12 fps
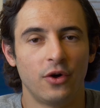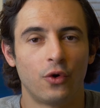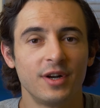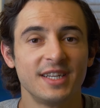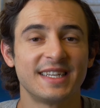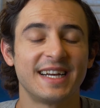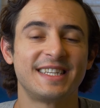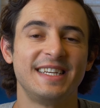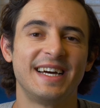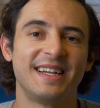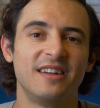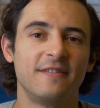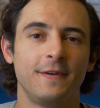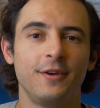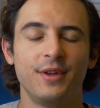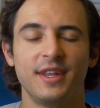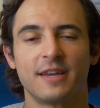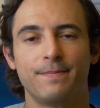And Hori's actually added a few
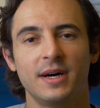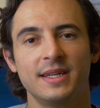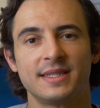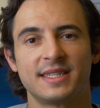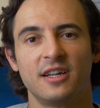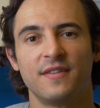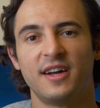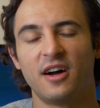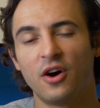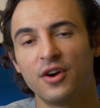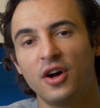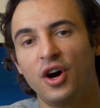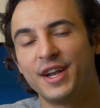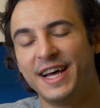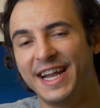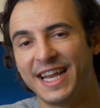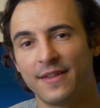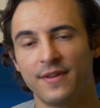unique buttons here that aren't on
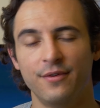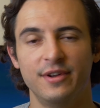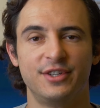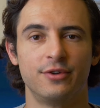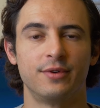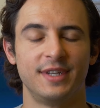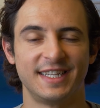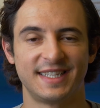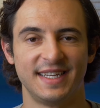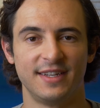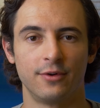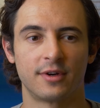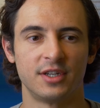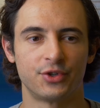any of the original Nintendo